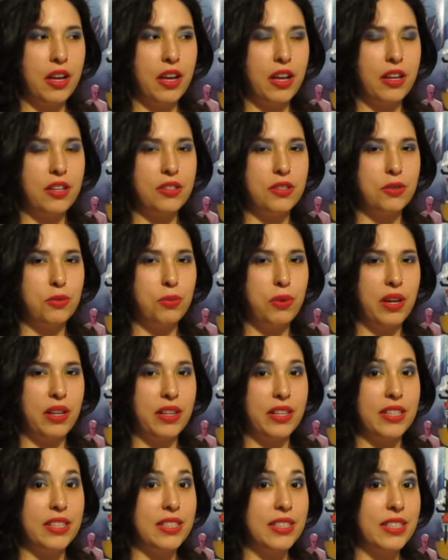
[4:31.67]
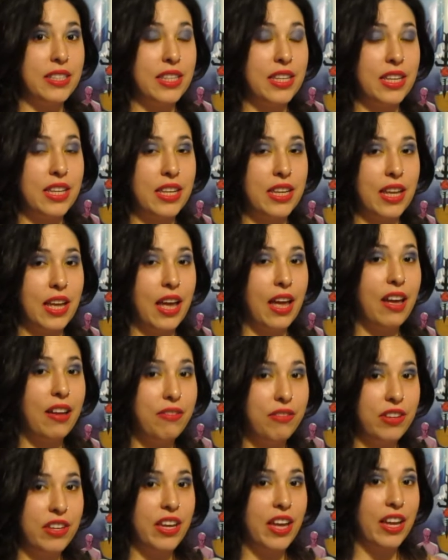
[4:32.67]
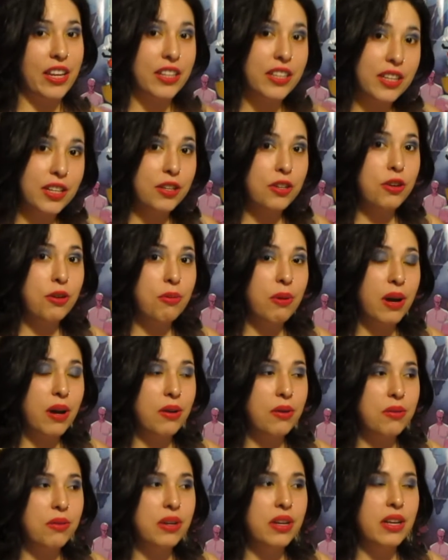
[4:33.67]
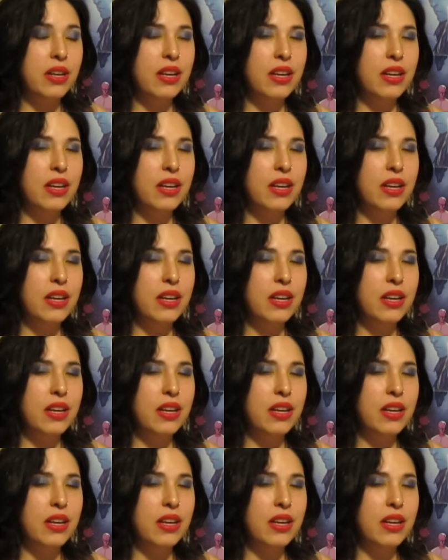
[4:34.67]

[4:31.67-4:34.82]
as well as the heavy ending quote.